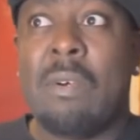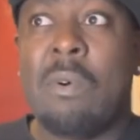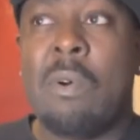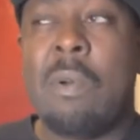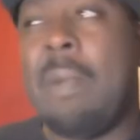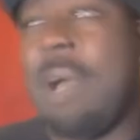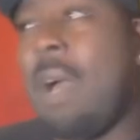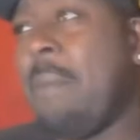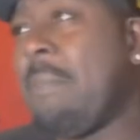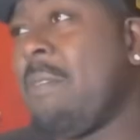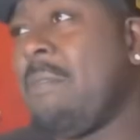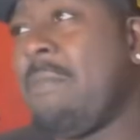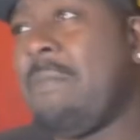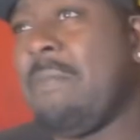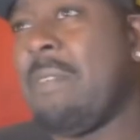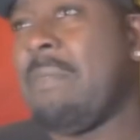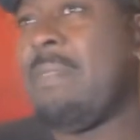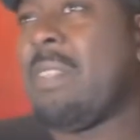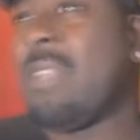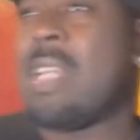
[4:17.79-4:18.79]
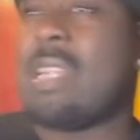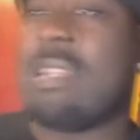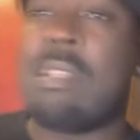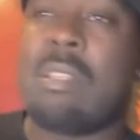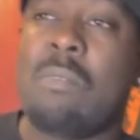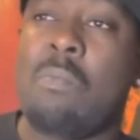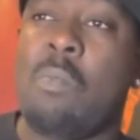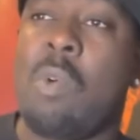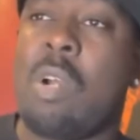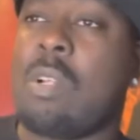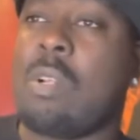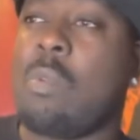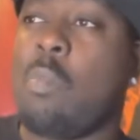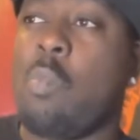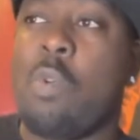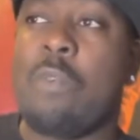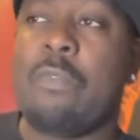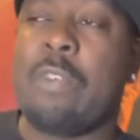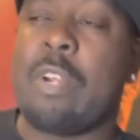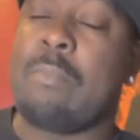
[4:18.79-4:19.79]
Or it might have been 15, one of the
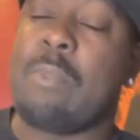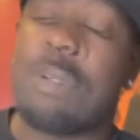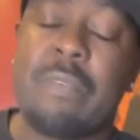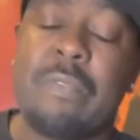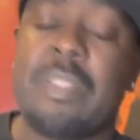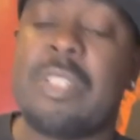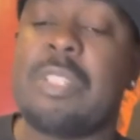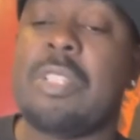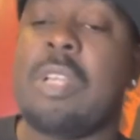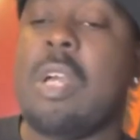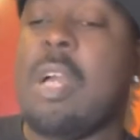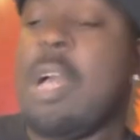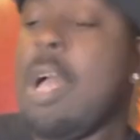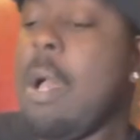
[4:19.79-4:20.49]
Wolverine movies.